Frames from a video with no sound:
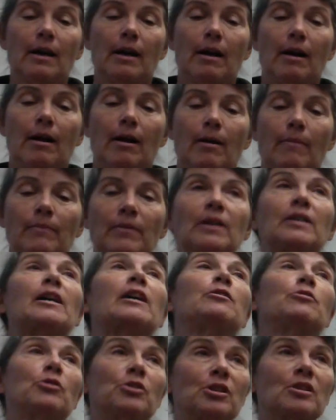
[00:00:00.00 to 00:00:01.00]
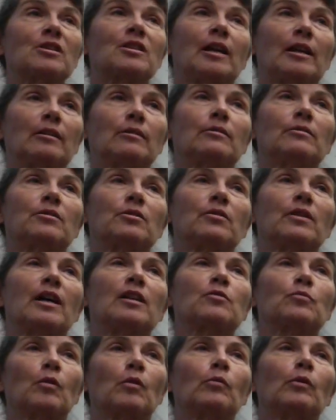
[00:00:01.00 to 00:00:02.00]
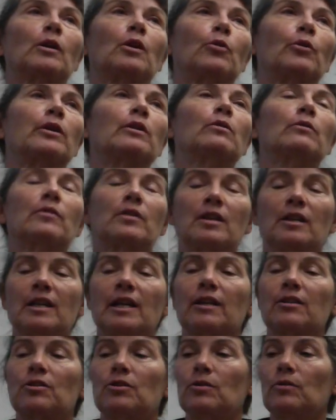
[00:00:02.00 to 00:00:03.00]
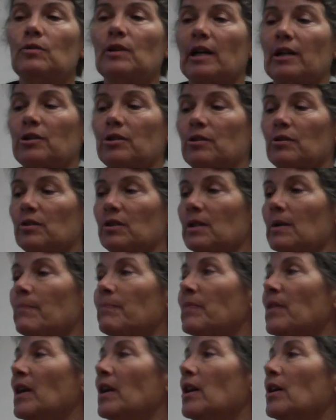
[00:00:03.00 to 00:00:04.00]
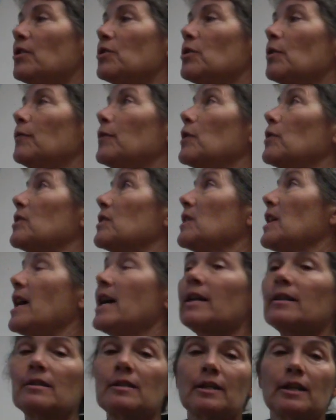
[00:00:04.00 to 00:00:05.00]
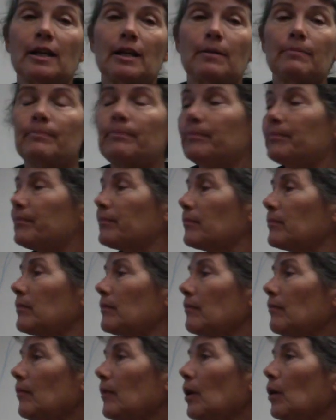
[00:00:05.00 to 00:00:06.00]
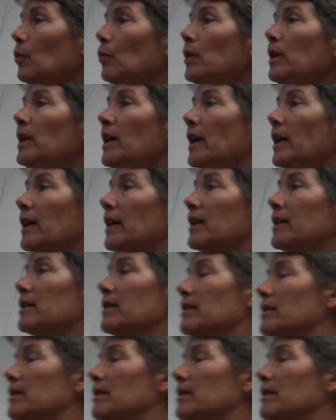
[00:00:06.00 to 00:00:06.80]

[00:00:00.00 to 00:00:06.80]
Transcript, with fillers: um, the nitrogen cycle. So that's where we're going over the next two lectures. So folks, last time we had